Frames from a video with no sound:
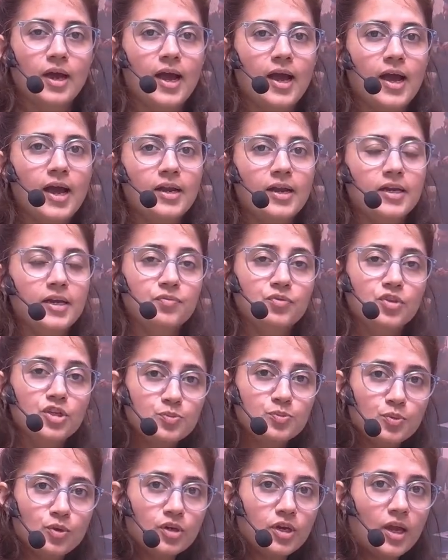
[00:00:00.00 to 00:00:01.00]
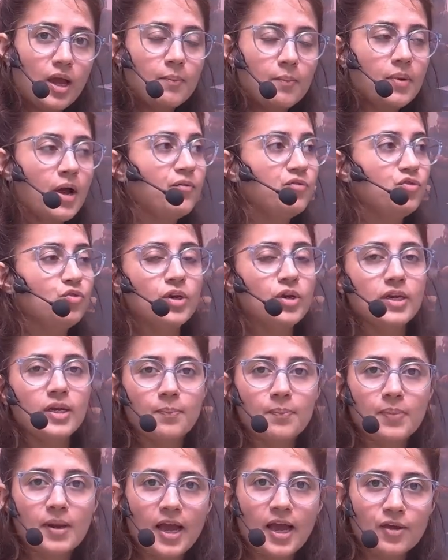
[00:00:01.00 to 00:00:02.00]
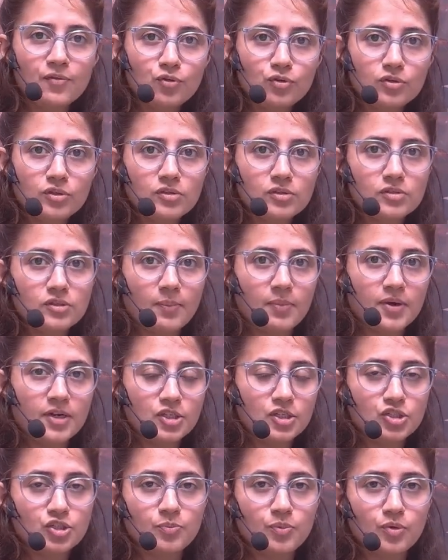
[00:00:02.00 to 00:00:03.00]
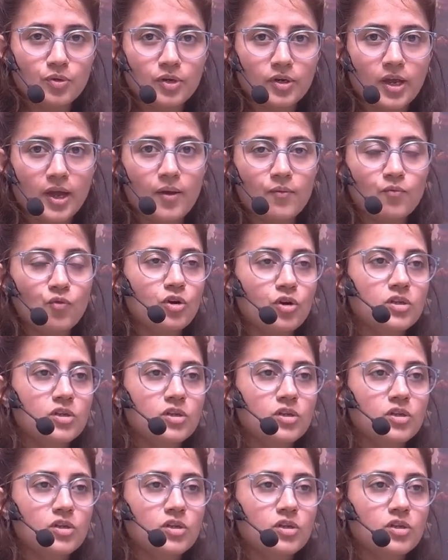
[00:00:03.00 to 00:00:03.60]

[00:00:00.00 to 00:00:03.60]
And in this program, how you can apply for this apprenticeship program,